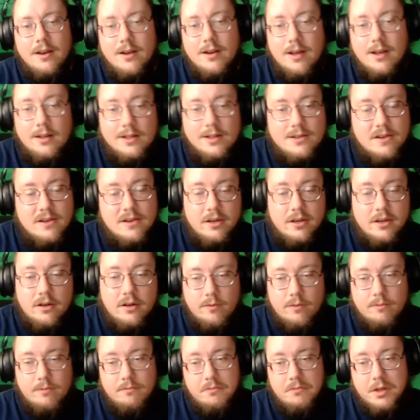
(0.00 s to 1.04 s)
Now, let's say you
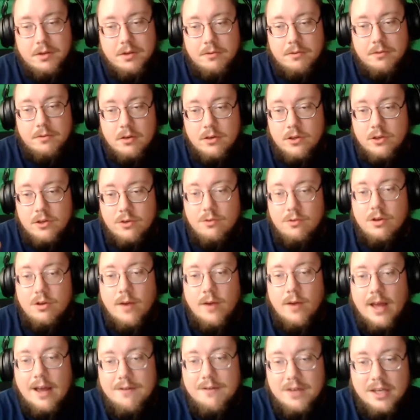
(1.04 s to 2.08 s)
don't, you know, you
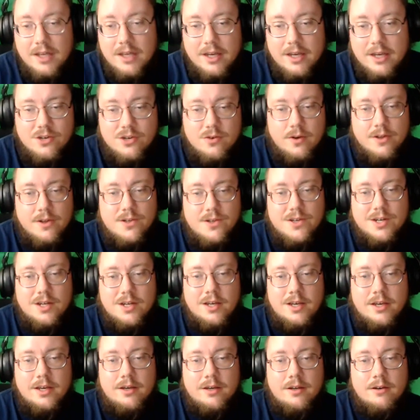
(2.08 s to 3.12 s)
don't have any interest
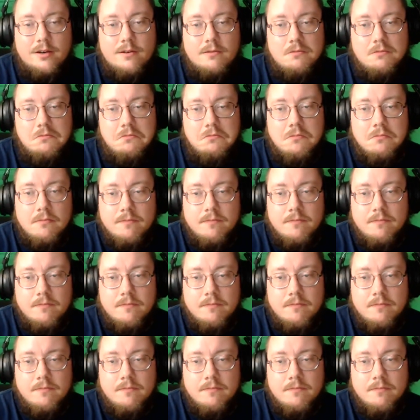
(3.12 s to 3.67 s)
in,